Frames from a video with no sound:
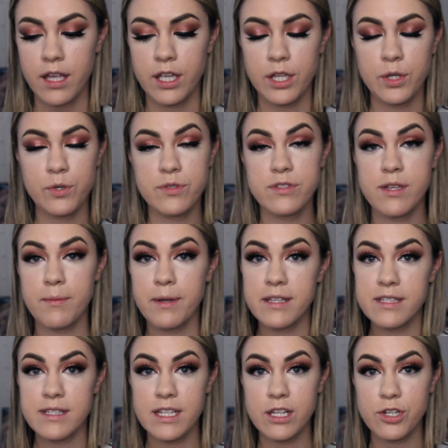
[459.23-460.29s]
you know, some
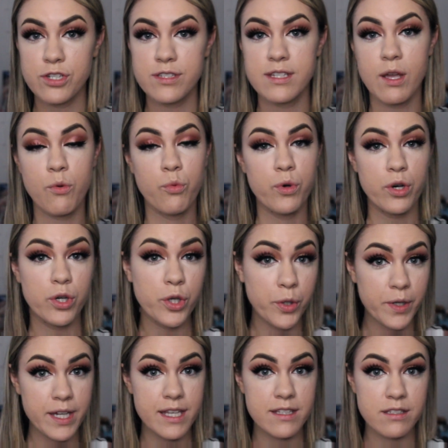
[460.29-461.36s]
concealers, they will
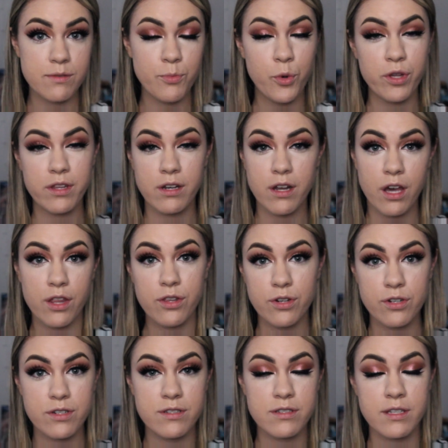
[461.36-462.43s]
crease more than
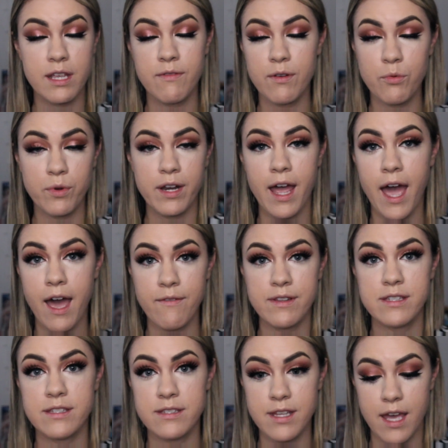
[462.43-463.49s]
others, even when I have
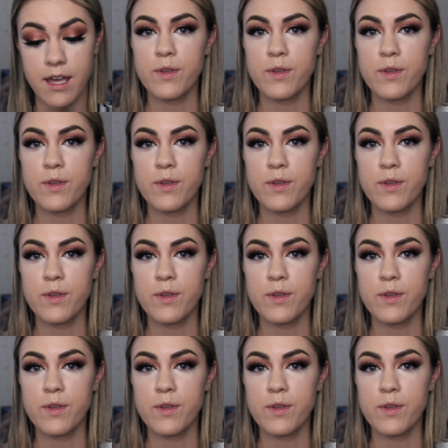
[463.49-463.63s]
it set.